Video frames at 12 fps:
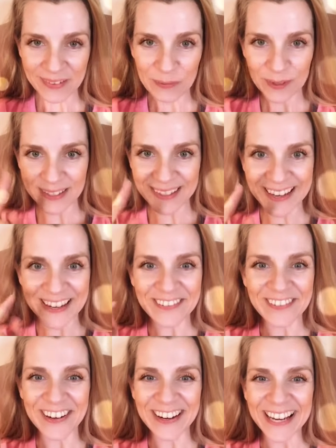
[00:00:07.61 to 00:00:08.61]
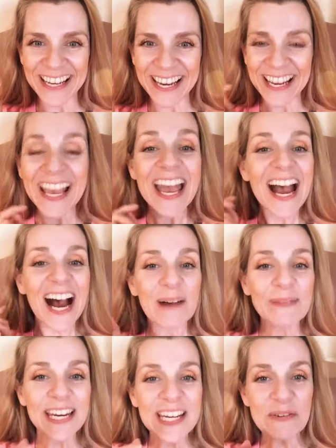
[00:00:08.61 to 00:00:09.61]
We'll see how far I get.
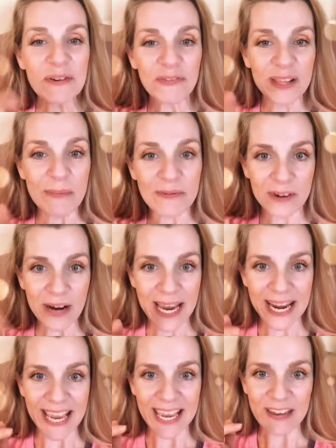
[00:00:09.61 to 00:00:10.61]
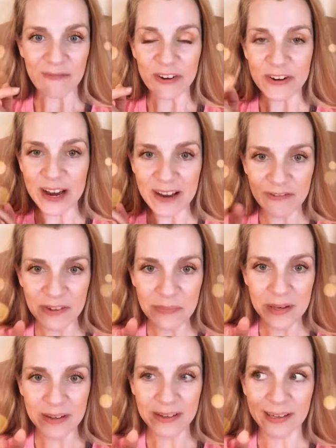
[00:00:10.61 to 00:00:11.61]
I'm going to do a Flip Friday. If you're not
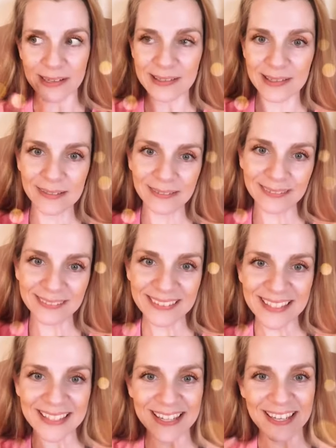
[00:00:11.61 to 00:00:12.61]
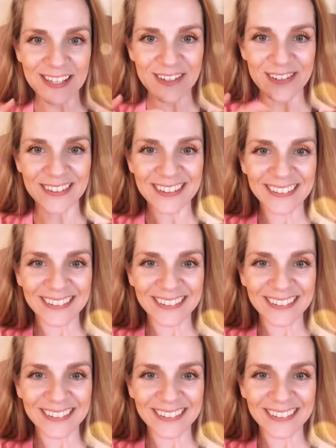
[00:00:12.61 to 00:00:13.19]
familiar, stay tuned.